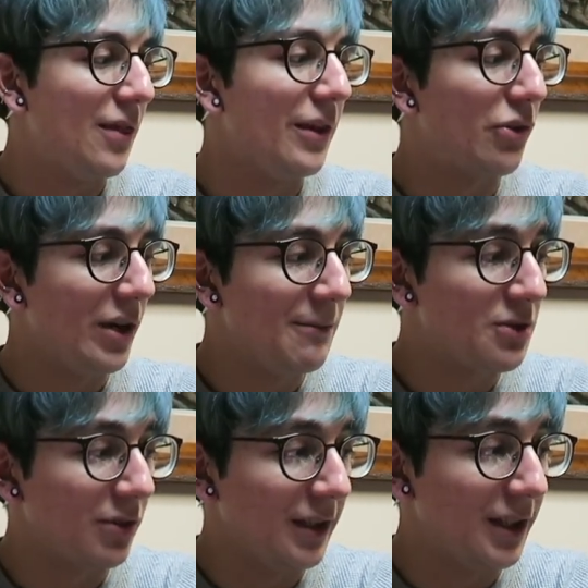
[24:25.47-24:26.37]
the
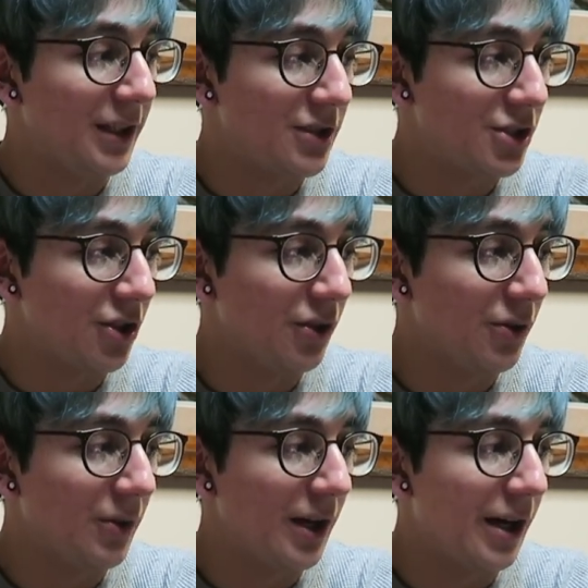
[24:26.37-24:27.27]
cream's really good too.